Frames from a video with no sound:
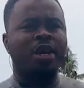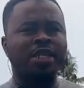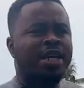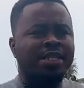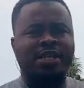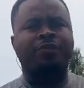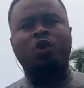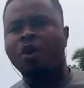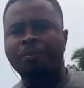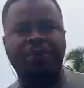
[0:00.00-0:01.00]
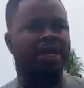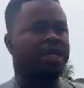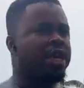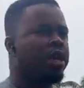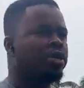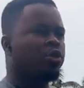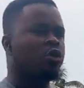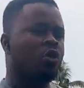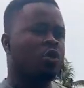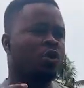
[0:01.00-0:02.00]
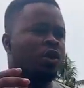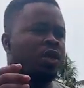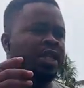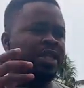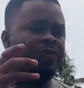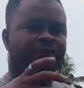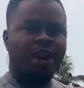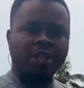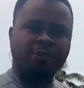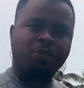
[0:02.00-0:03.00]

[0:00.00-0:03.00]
what is Asafo company? So the first